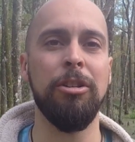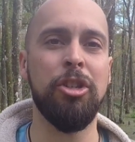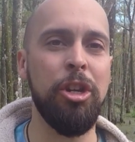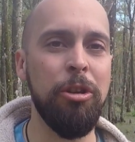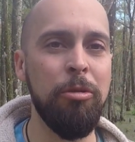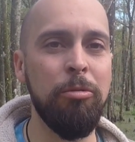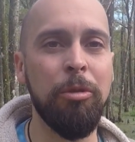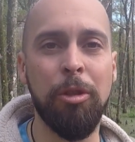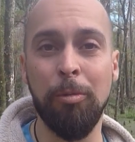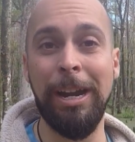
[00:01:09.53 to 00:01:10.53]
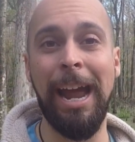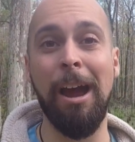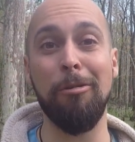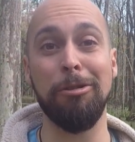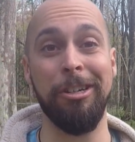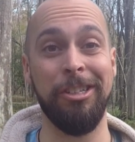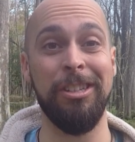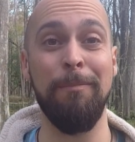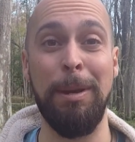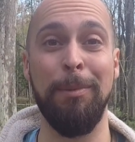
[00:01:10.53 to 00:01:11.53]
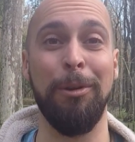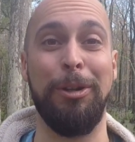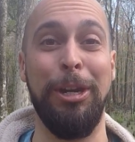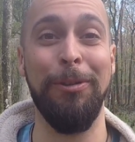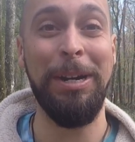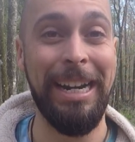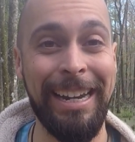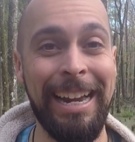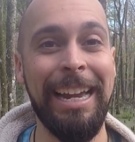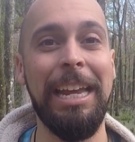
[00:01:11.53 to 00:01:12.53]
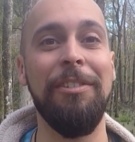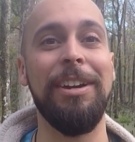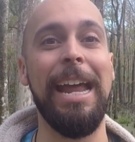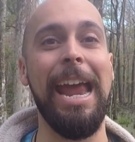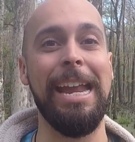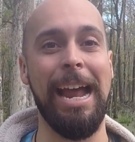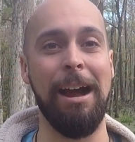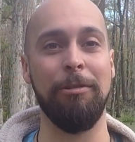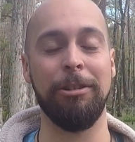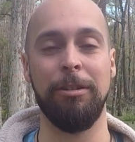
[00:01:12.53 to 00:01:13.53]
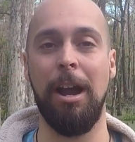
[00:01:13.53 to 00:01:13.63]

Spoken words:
2, 3 hours, and some people are doing it even 8 hours.